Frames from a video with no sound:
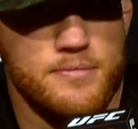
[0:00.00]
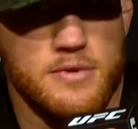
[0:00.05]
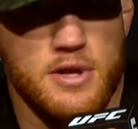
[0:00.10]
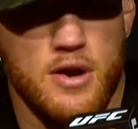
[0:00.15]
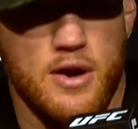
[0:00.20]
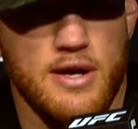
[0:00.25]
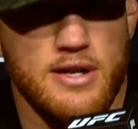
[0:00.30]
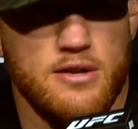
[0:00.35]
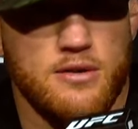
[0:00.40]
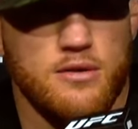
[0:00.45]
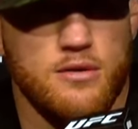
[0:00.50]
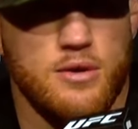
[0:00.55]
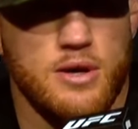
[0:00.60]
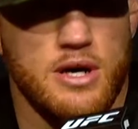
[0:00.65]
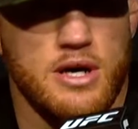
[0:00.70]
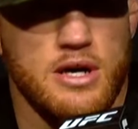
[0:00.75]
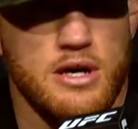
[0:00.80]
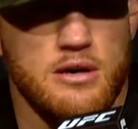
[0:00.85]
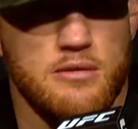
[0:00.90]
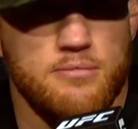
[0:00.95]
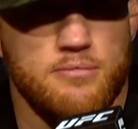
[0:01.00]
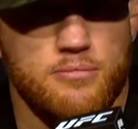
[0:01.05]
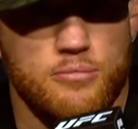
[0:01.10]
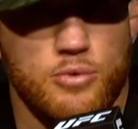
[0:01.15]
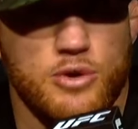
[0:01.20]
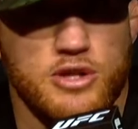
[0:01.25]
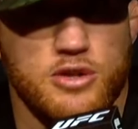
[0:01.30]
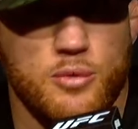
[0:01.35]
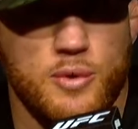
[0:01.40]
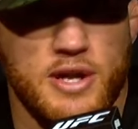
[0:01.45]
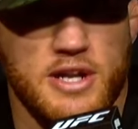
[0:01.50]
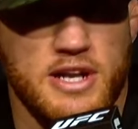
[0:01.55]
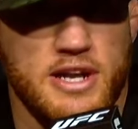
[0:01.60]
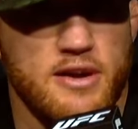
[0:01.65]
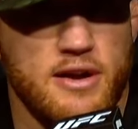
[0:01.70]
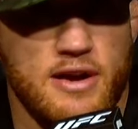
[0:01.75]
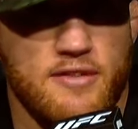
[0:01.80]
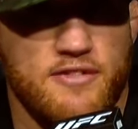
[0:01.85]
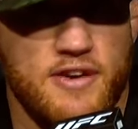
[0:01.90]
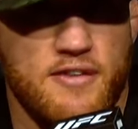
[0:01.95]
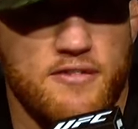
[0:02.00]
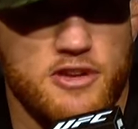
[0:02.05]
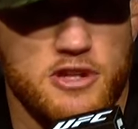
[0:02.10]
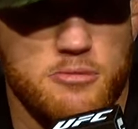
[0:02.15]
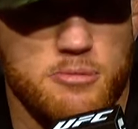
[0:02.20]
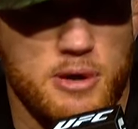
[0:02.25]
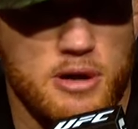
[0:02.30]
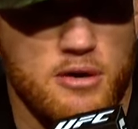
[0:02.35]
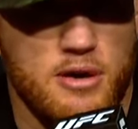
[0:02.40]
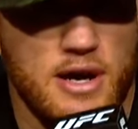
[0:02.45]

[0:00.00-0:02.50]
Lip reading: No, I know with the win here, I fight for the belt.